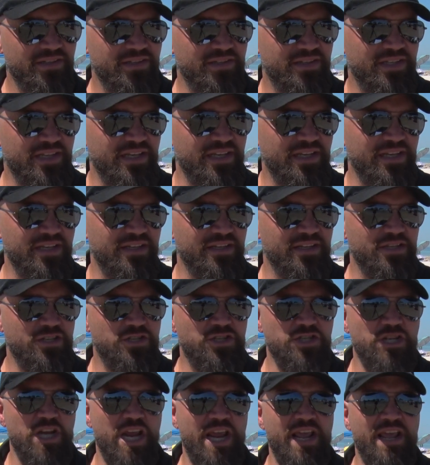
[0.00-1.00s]
the
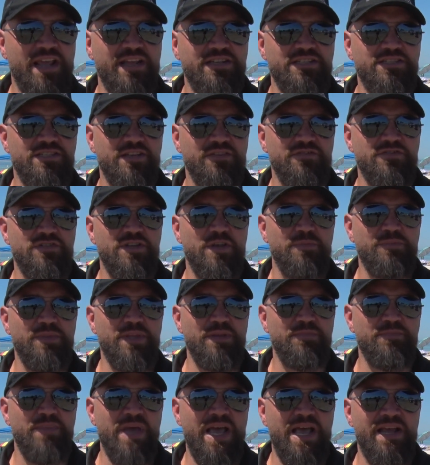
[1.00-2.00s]
chance of
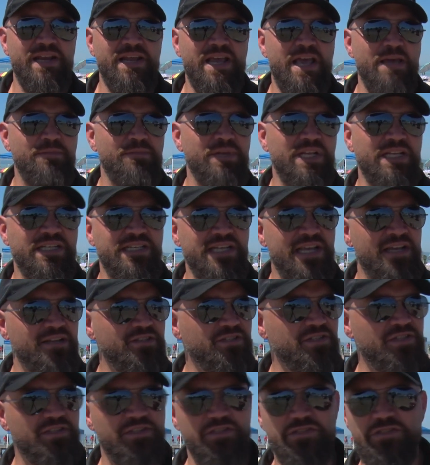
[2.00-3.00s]
something bad happening
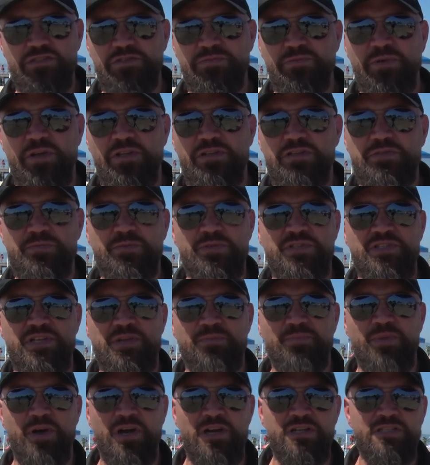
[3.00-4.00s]
down to the smallest
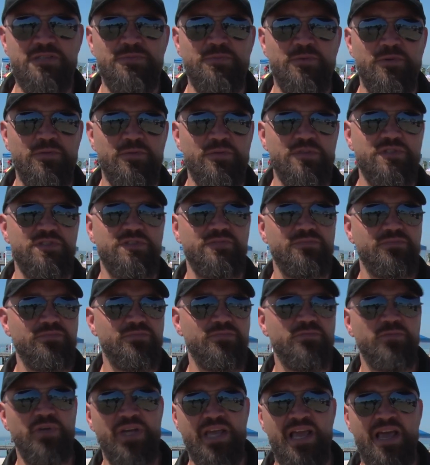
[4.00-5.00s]
percent possible, which
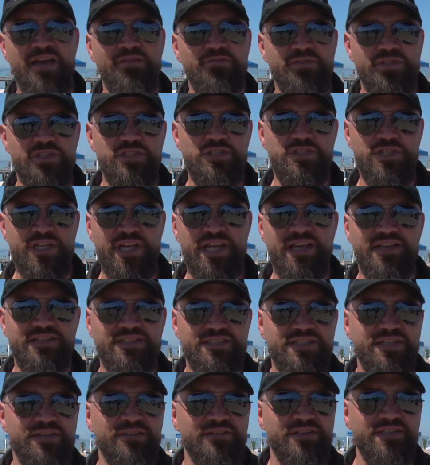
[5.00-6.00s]
we have with the GX
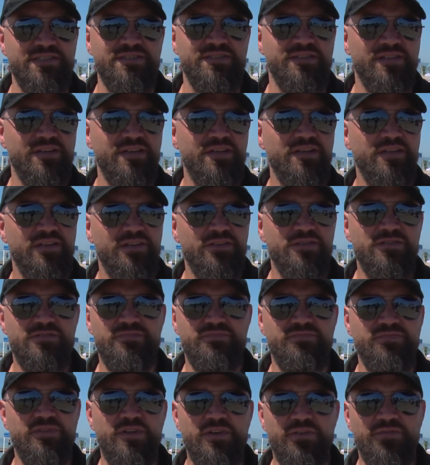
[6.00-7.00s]
series.
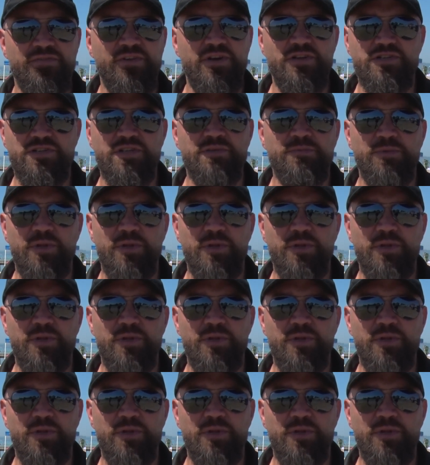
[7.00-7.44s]
They're virtually